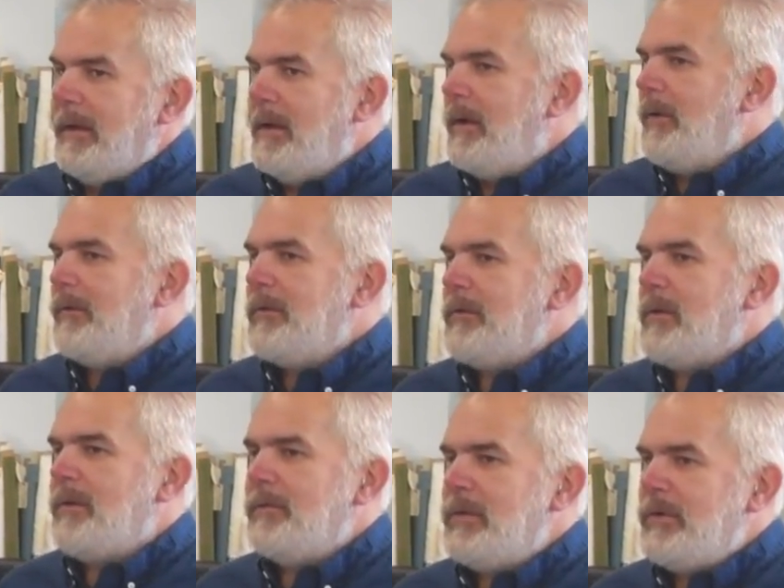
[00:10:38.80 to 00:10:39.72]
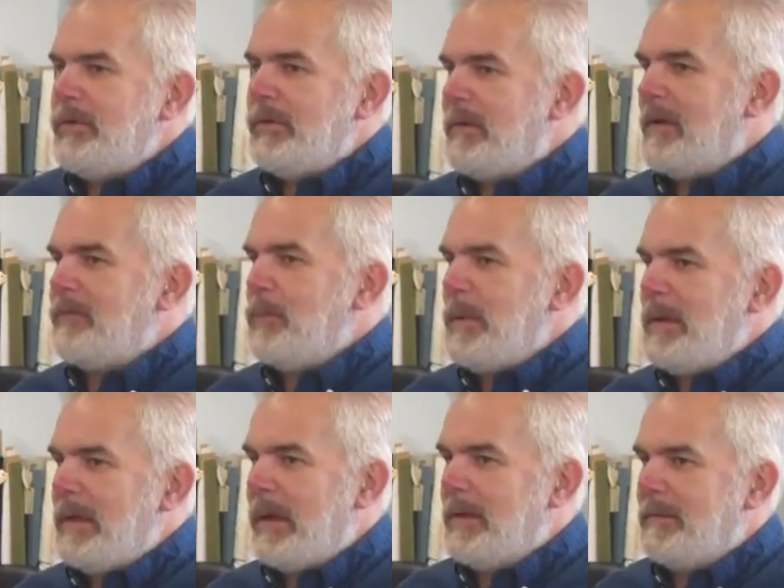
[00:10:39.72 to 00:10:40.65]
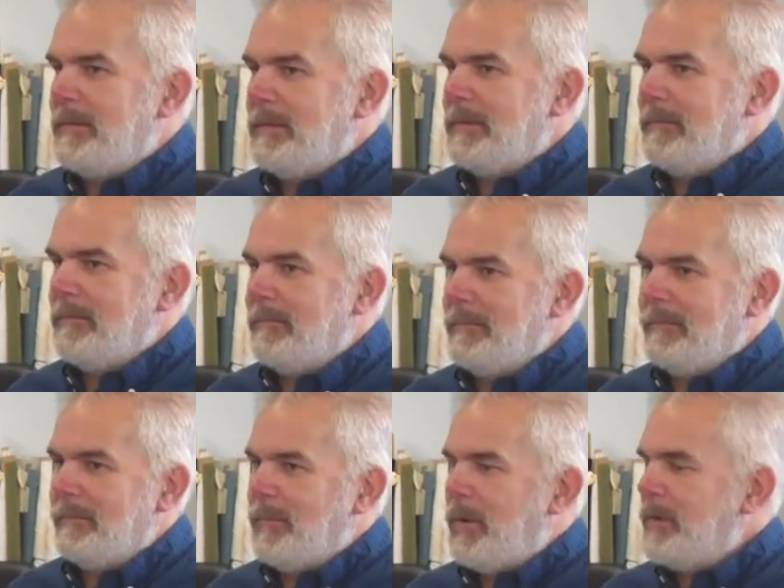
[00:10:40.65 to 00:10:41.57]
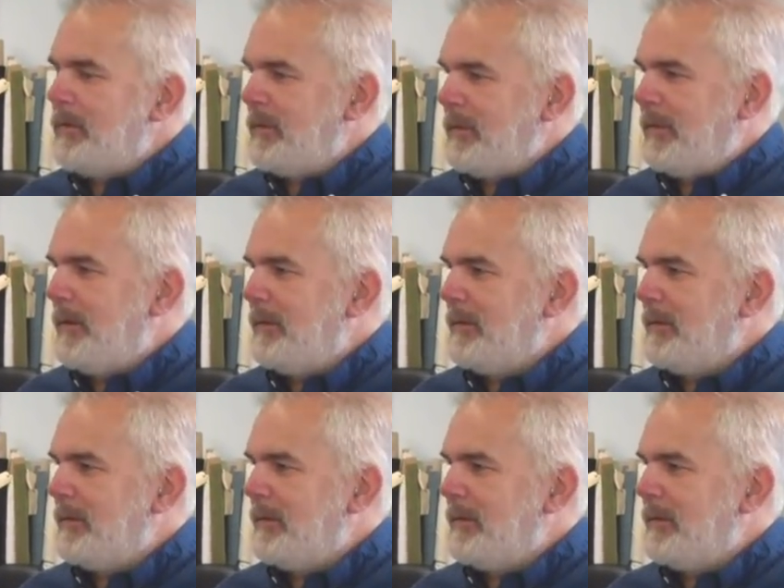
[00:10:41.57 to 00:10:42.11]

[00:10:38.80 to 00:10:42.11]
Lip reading: every so often you just have to be that person